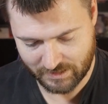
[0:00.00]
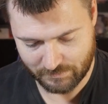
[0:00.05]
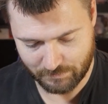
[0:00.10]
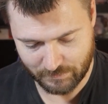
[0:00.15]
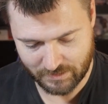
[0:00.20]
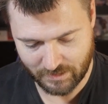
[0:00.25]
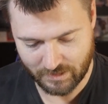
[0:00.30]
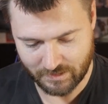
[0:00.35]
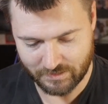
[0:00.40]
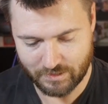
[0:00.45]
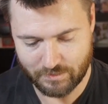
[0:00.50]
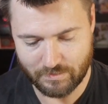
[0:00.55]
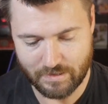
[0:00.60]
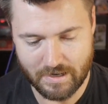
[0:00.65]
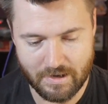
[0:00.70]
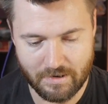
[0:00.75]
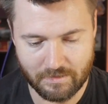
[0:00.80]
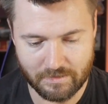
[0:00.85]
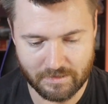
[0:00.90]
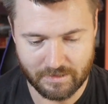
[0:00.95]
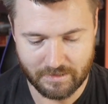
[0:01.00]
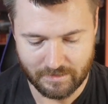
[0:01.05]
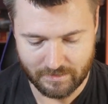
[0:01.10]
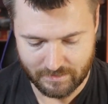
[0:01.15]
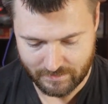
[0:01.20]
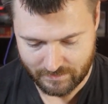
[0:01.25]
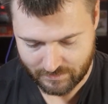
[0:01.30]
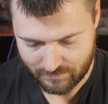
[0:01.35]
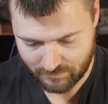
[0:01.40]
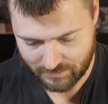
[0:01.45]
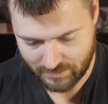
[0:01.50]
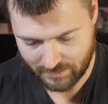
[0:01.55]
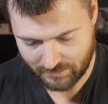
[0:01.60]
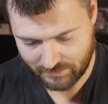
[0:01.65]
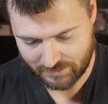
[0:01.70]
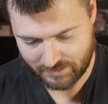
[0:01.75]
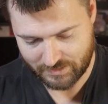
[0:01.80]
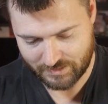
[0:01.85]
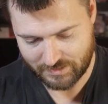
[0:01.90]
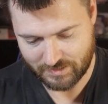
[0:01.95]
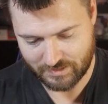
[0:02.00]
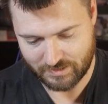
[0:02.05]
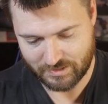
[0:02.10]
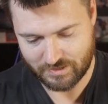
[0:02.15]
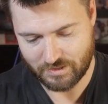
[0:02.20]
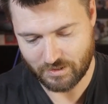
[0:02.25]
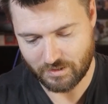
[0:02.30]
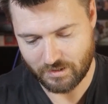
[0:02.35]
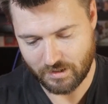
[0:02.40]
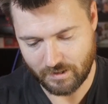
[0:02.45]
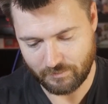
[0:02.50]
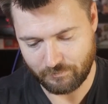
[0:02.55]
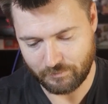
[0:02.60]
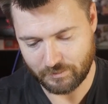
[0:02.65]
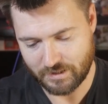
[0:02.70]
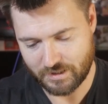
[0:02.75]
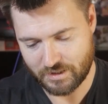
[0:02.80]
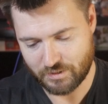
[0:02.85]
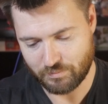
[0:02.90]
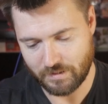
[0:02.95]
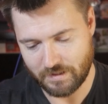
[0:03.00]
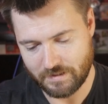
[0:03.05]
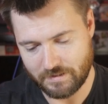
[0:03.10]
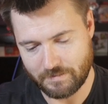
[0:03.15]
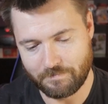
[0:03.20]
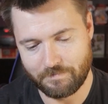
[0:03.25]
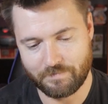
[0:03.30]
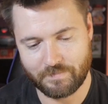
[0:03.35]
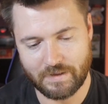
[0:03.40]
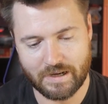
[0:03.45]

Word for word: Let's put that on the ground. Okay, let's start off with this one.